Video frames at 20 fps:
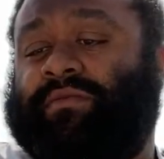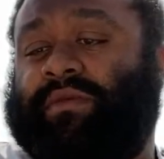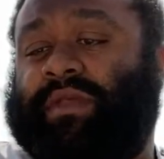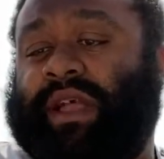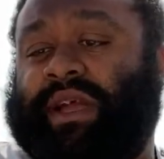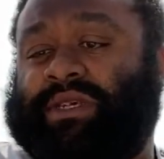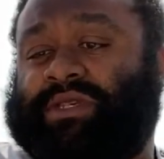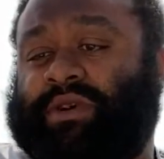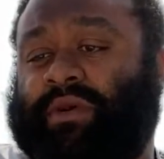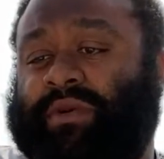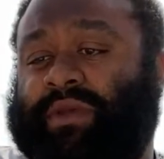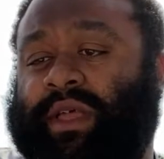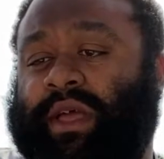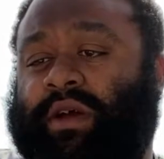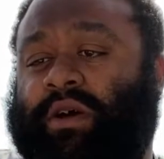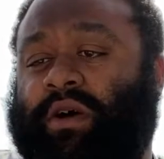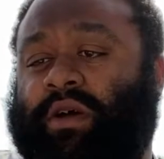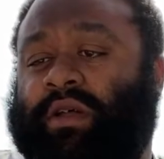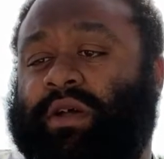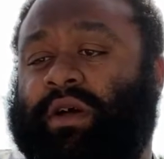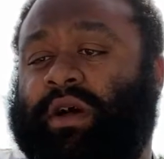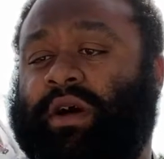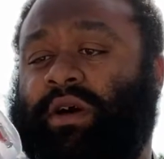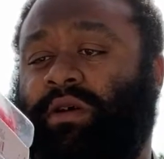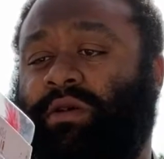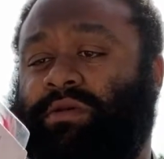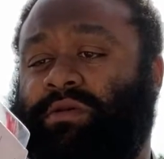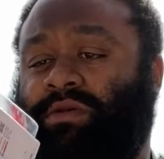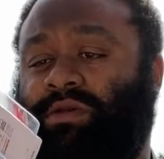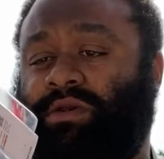Not sure what they call it.
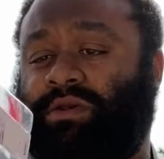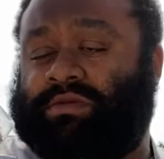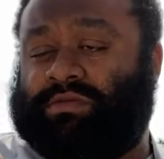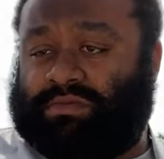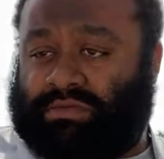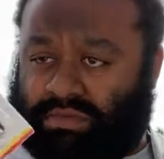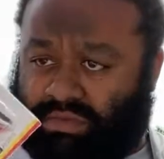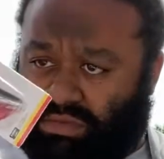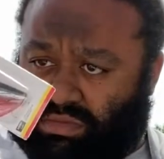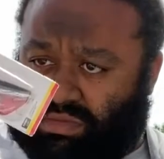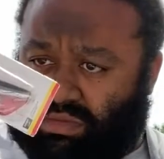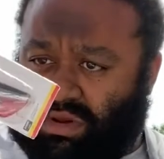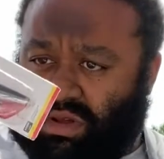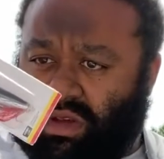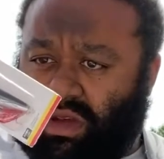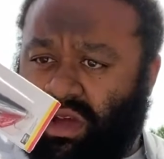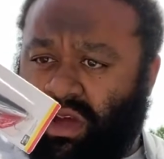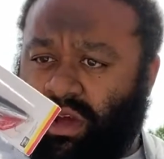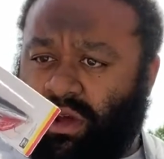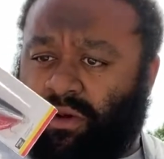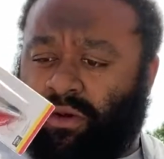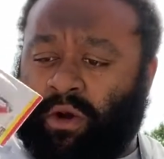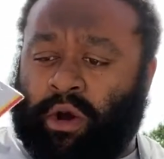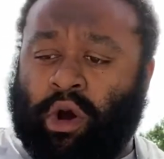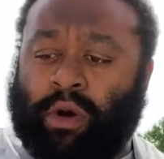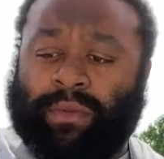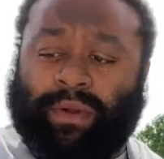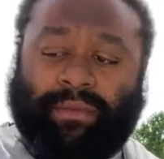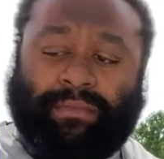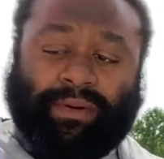Oh,
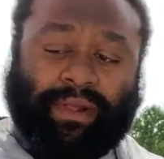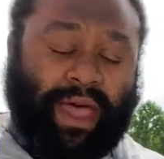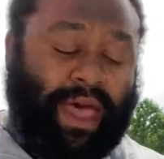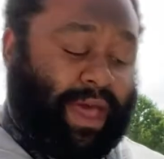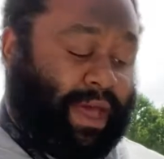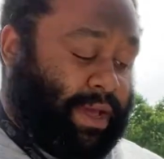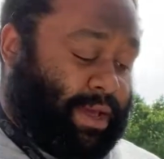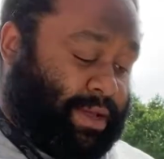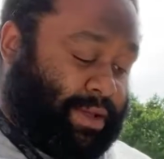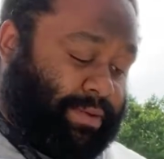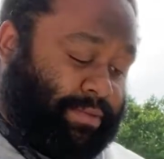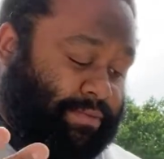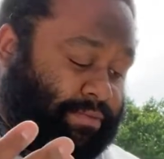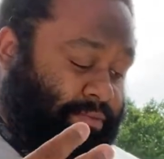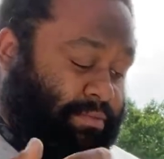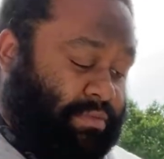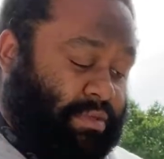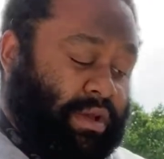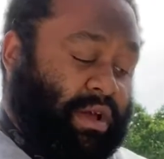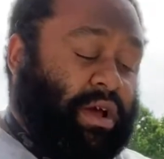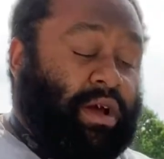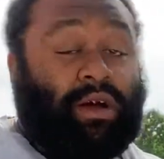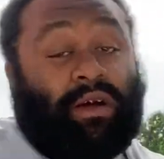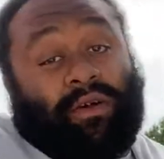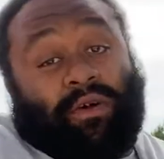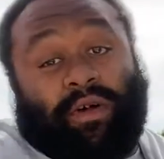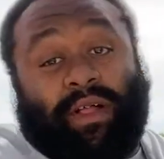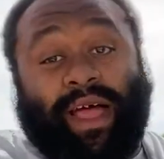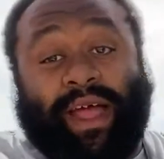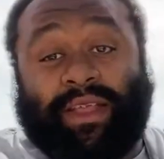chrome and black.
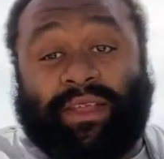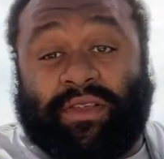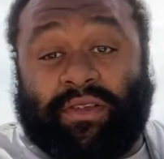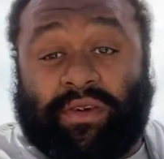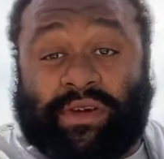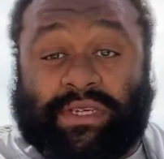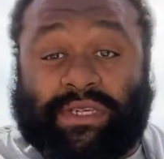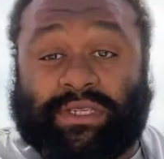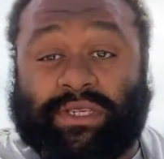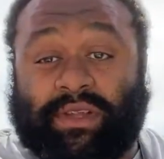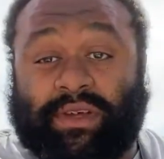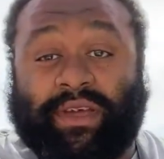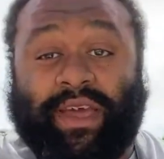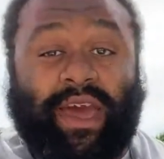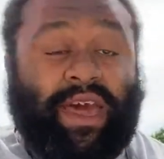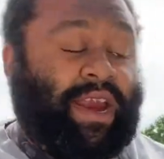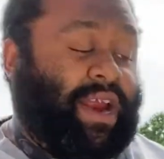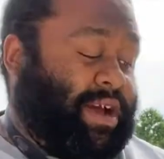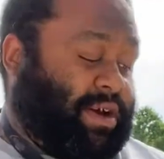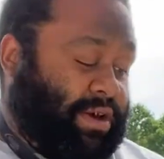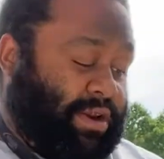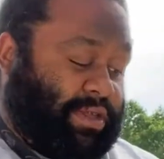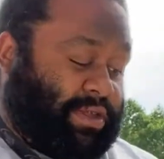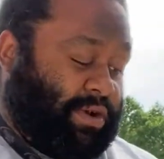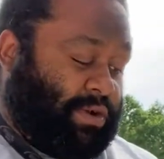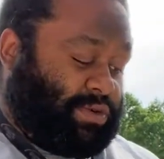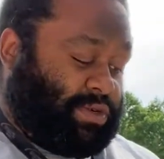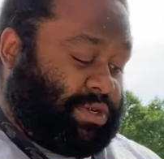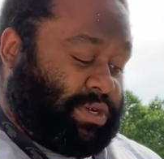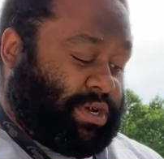All I had to do is just look at it. I could have
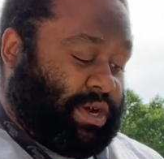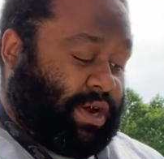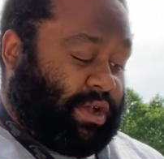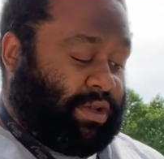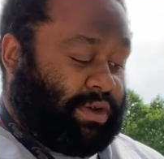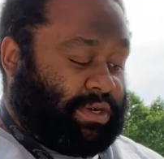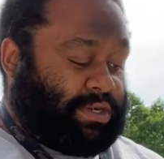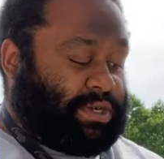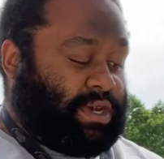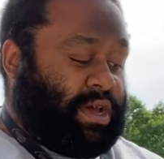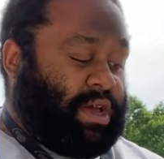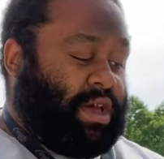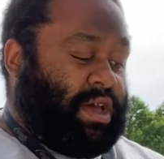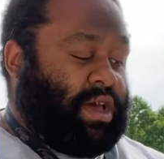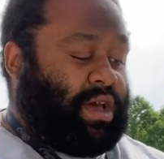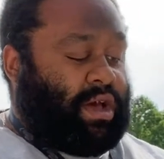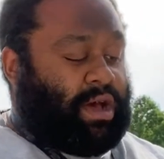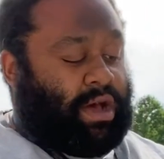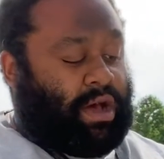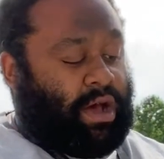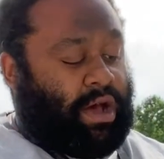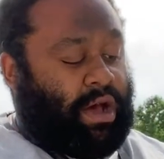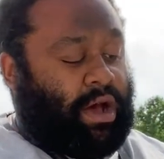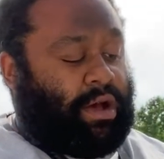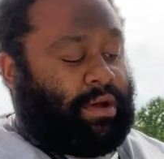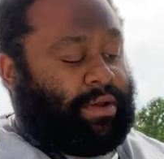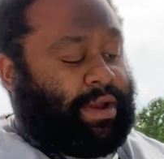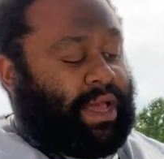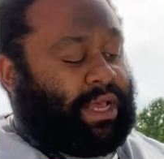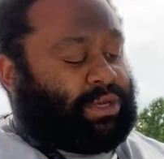told you the colors.
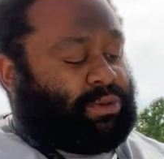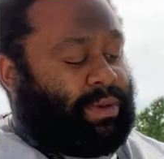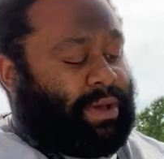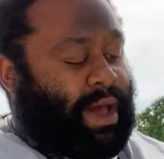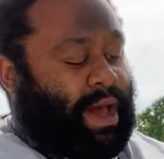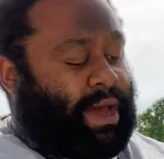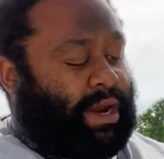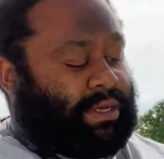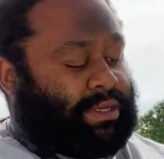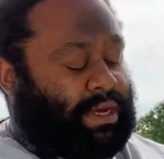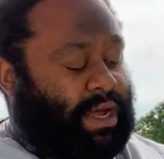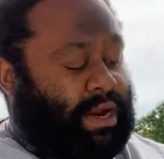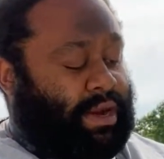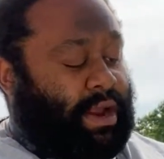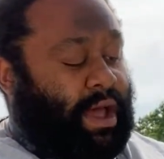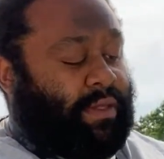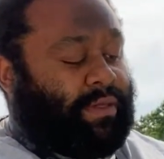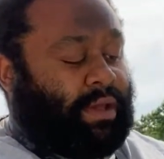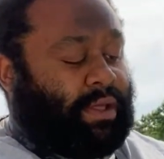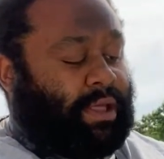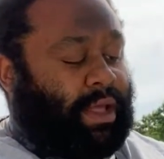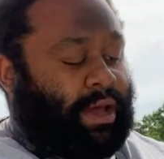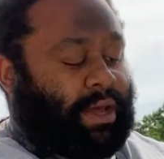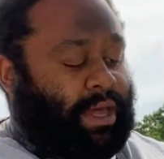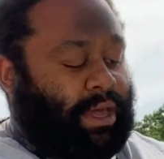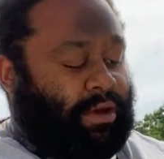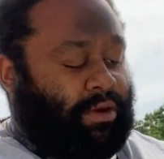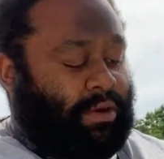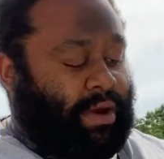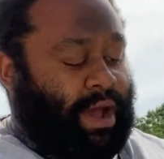Uh, next we got is another
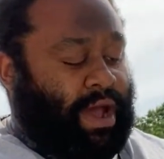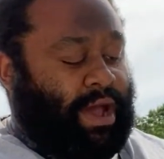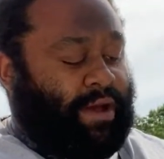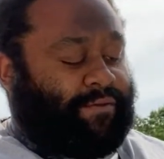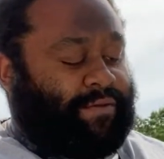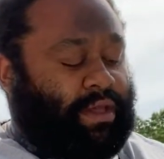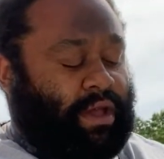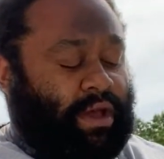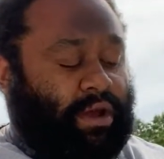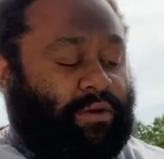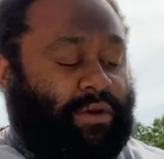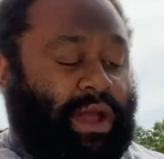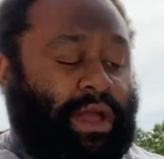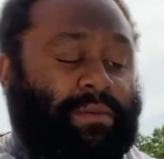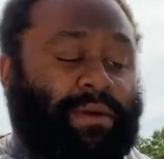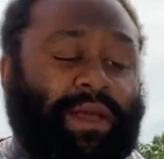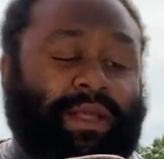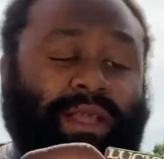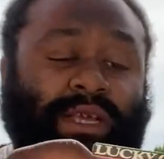Lucky Craft uh, crankbait.